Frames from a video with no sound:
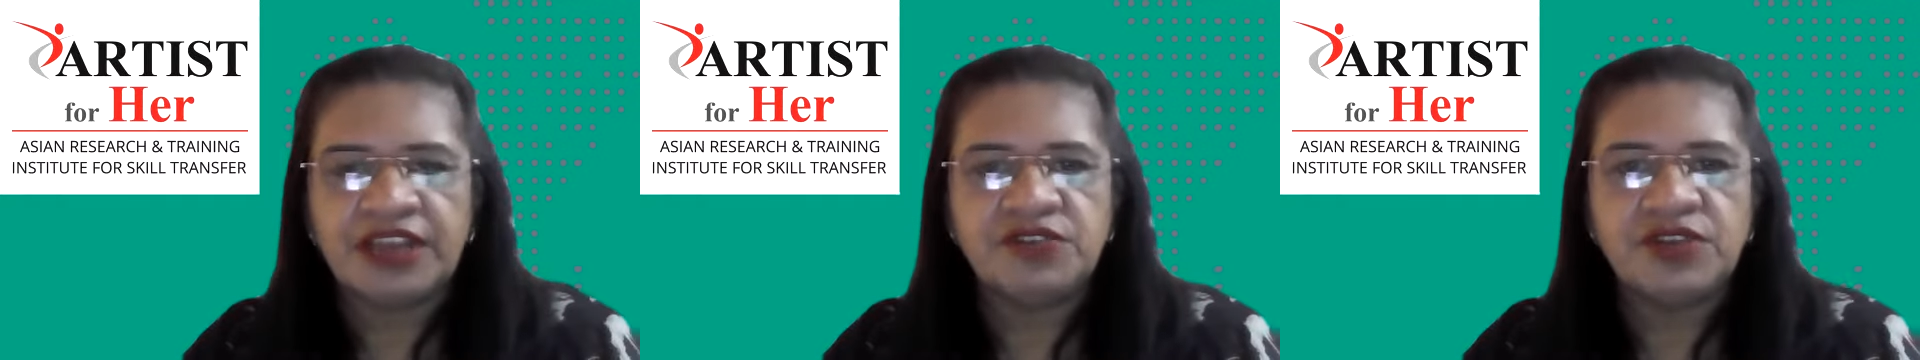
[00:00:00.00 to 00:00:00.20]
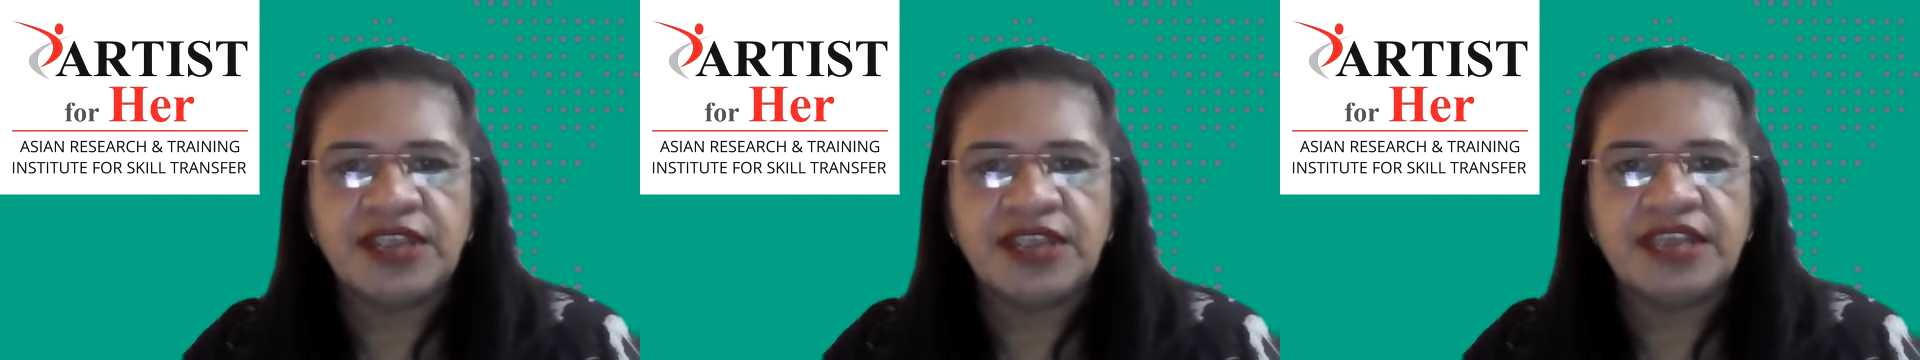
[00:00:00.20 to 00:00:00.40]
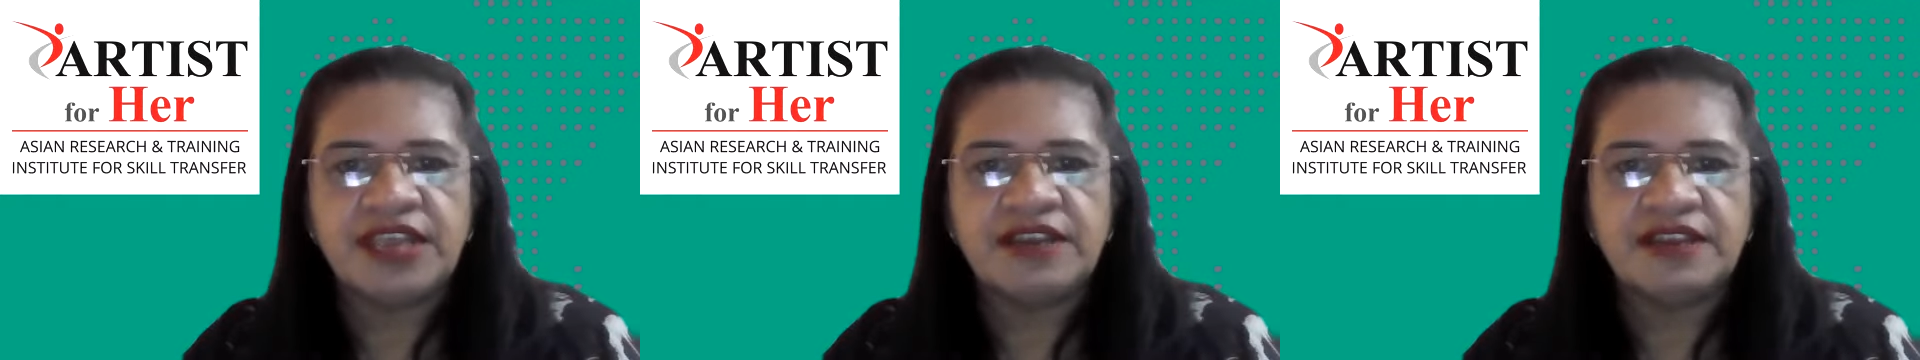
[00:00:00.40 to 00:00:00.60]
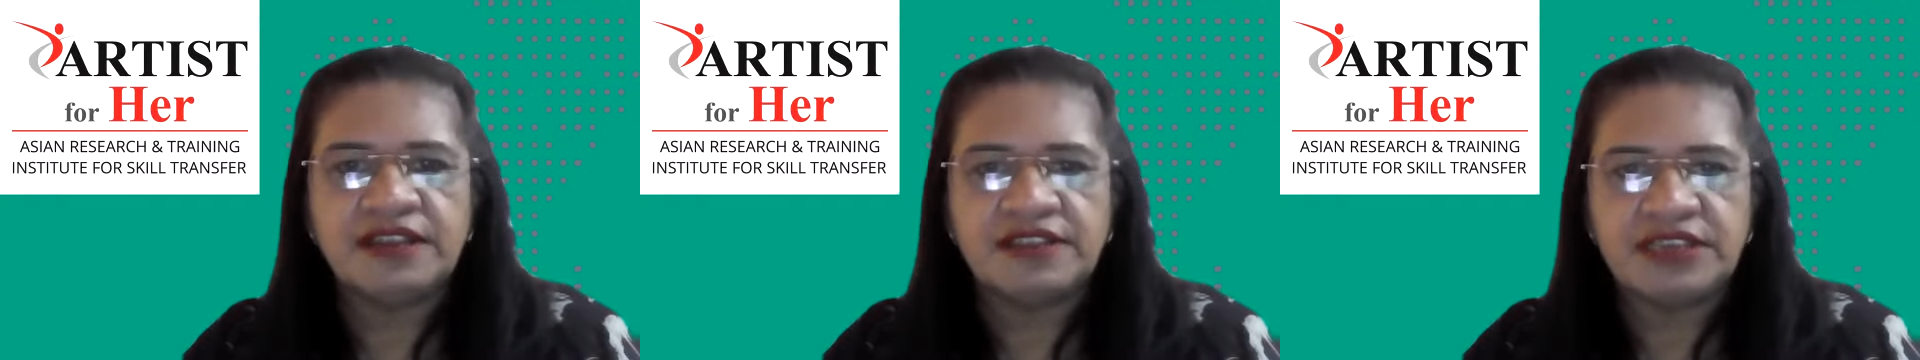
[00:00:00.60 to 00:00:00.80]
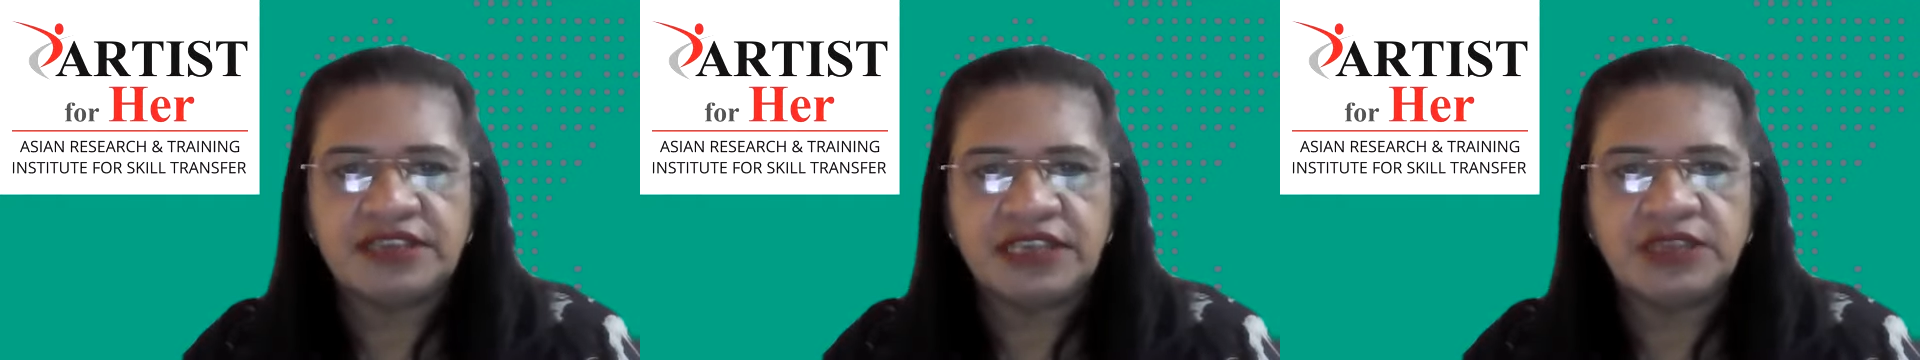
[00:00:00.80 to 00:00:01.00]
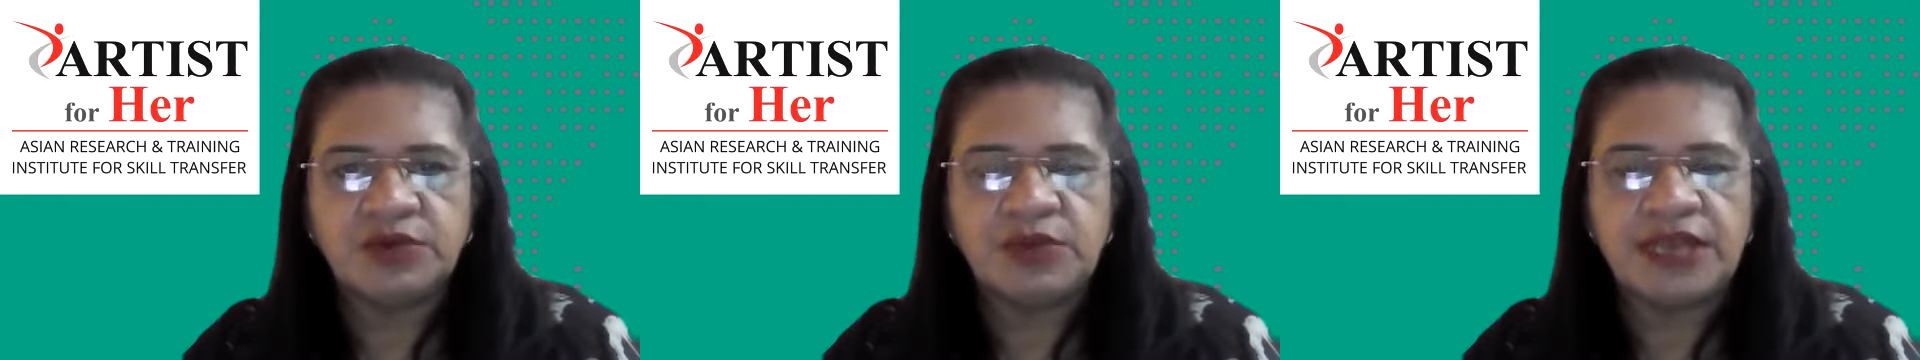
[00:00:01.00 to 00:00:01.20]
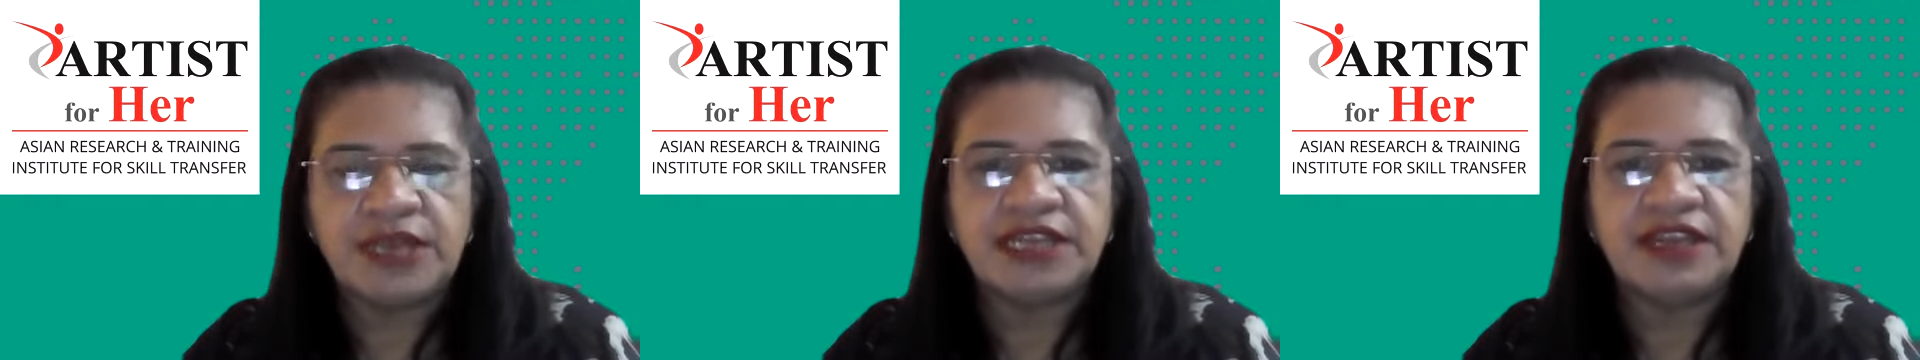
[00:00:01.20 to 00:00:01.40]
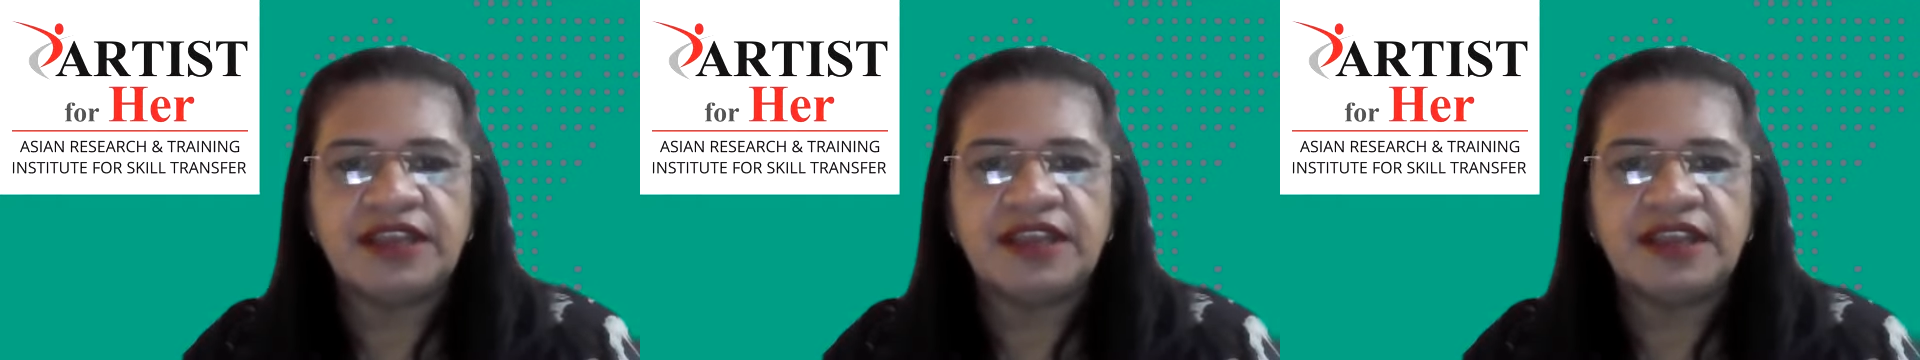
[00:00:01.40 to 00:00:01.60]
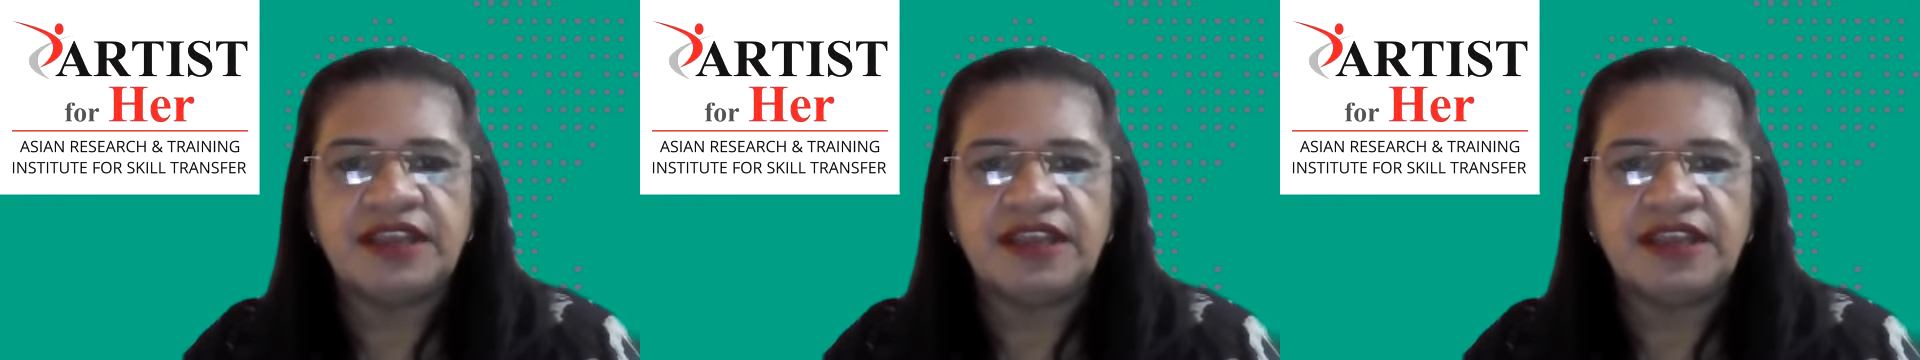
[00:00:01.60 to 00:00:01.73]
drink it, just wait it